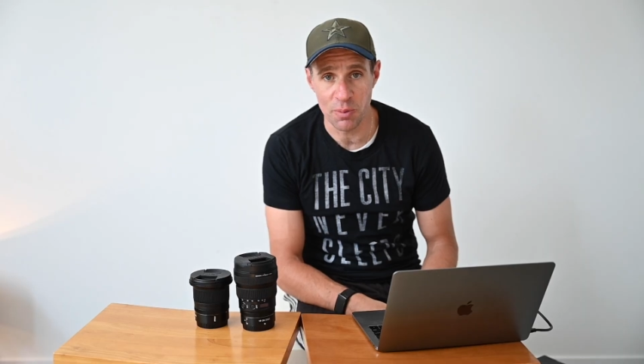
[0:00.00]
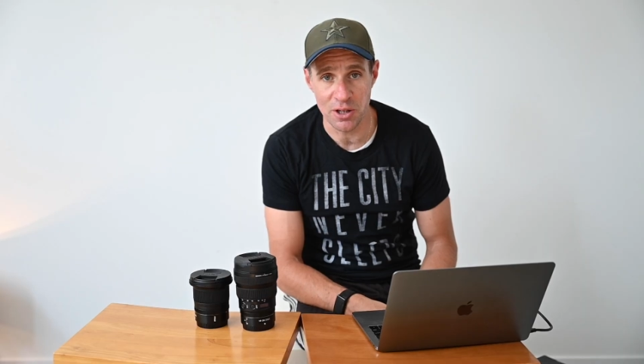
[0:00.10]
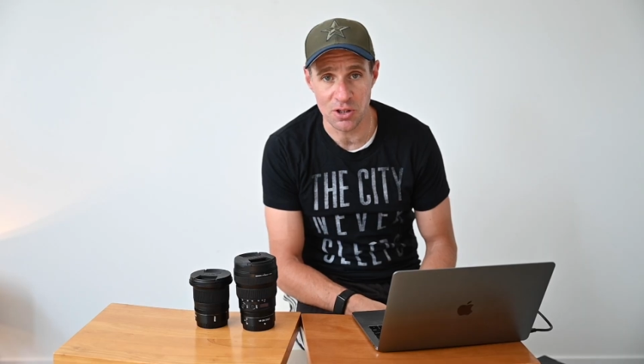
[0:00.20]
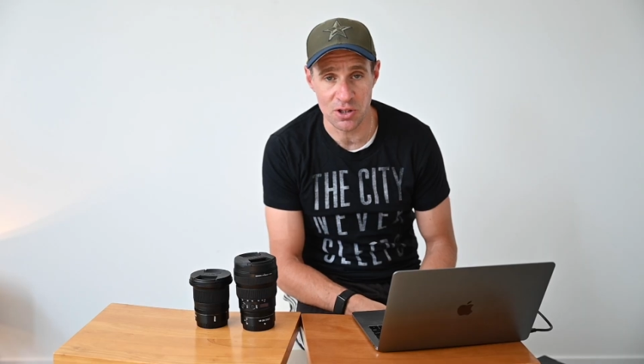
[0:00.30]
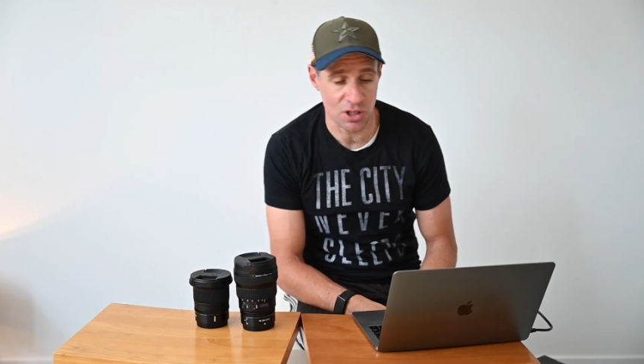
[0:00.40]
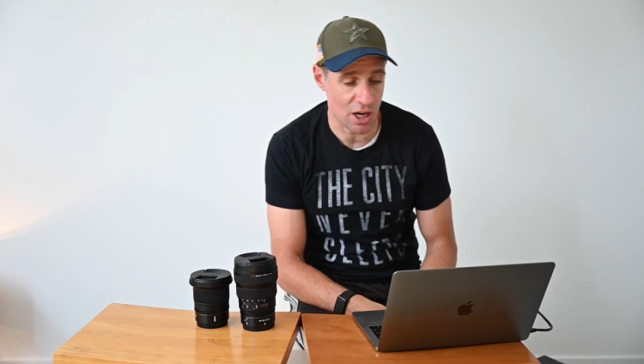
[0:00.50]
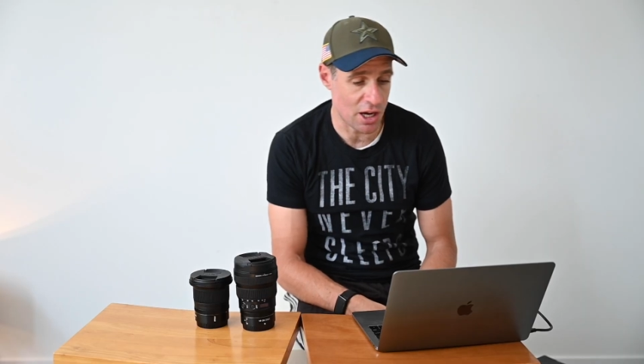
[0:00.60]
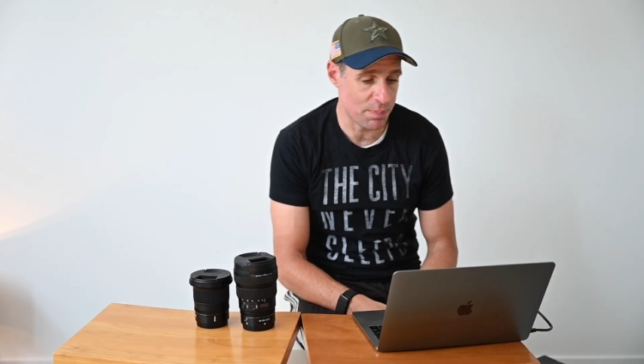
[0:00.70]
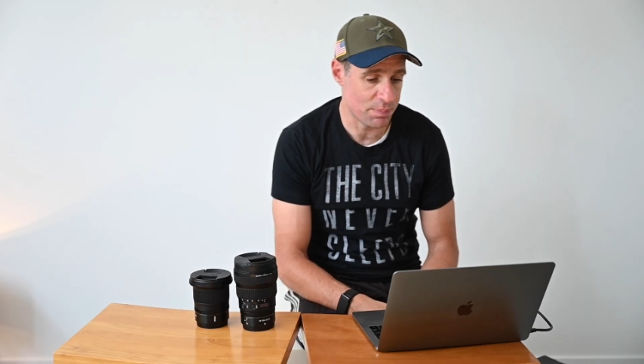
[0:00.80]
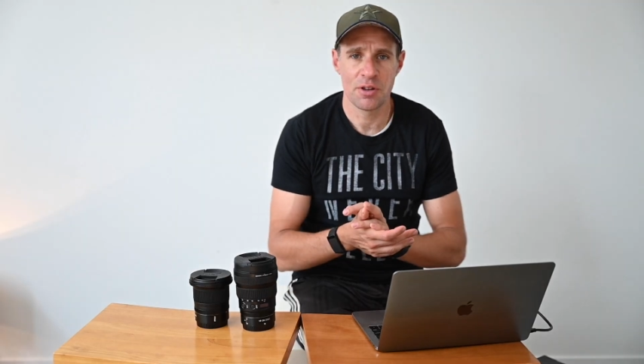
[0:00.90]
much as
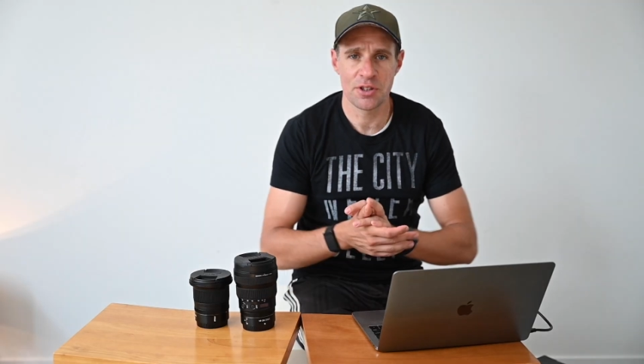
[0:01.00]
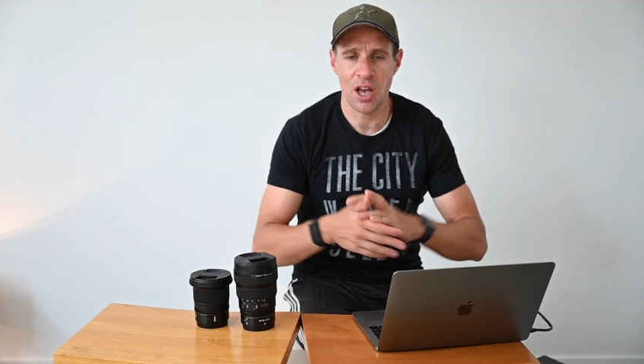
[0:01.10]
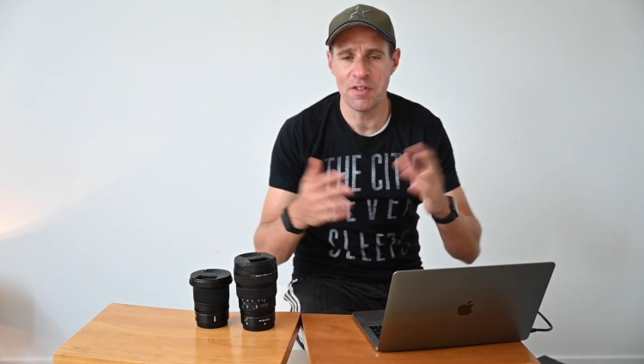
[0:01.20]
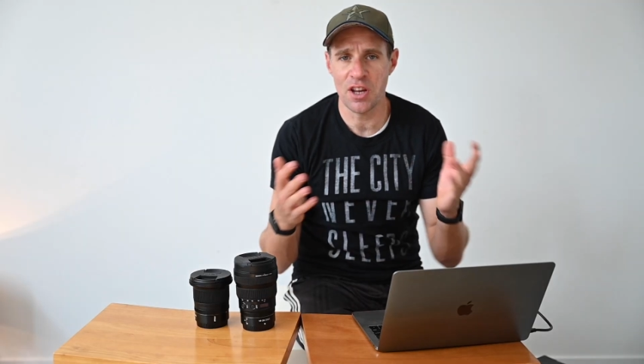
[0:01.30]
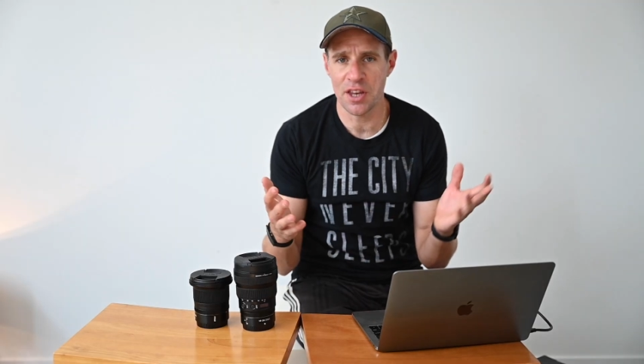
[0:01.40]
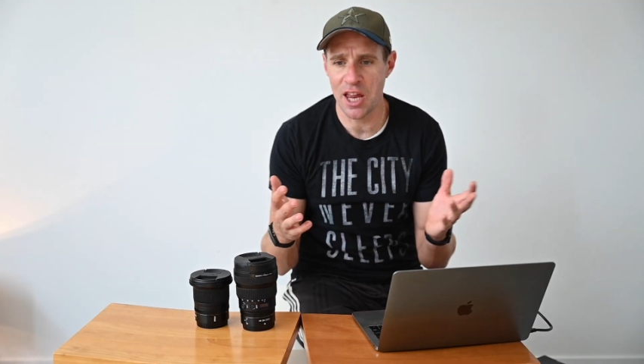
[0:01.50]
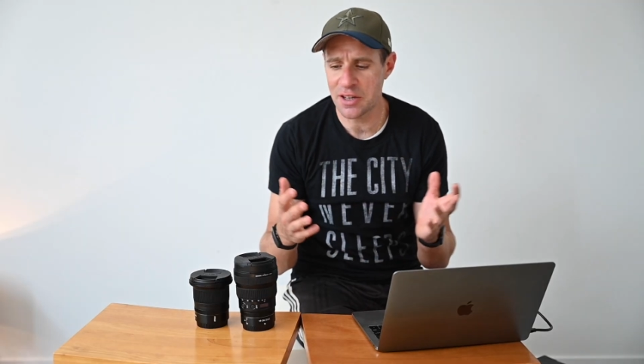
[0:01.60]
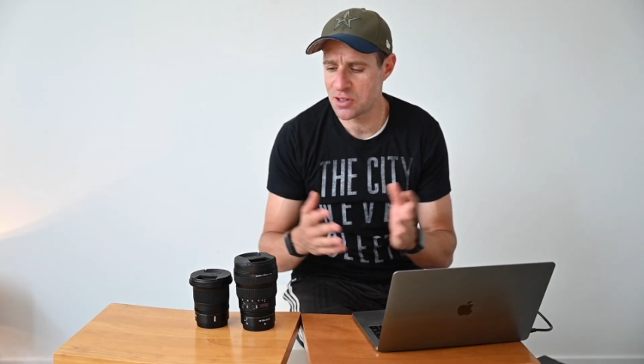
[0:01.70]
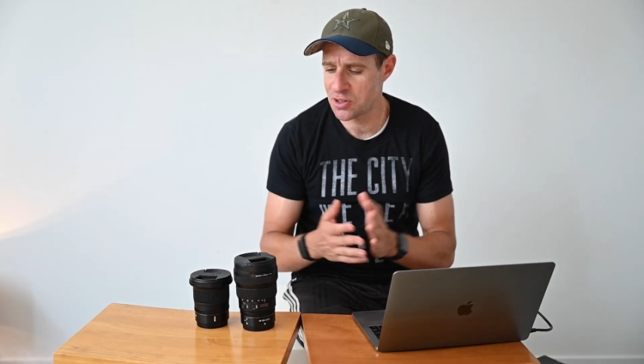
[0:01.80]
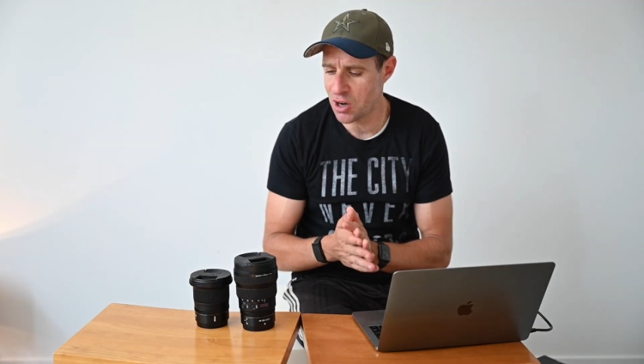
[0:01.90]
sharp. So having done an
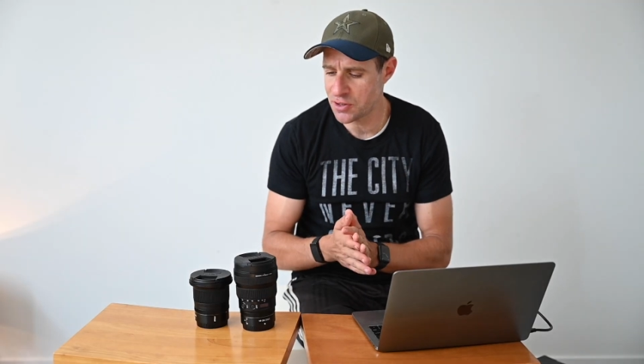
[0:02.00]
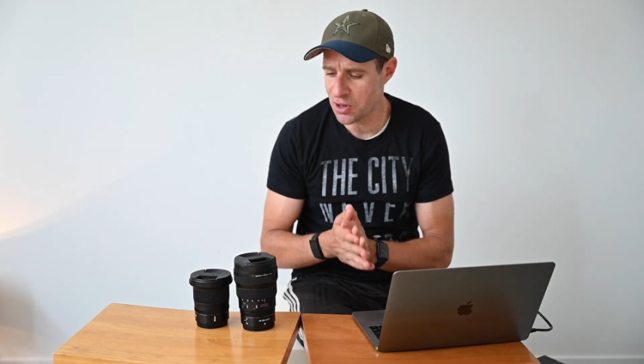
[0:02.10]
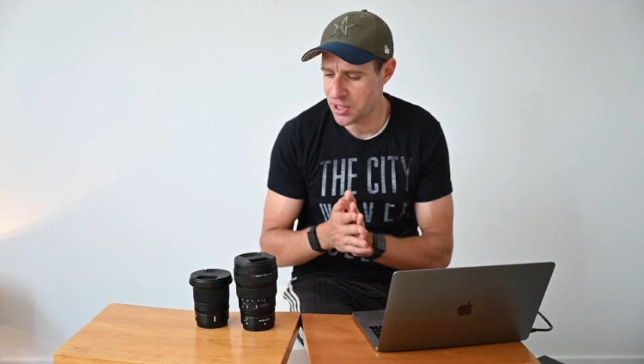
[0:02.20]
exercise,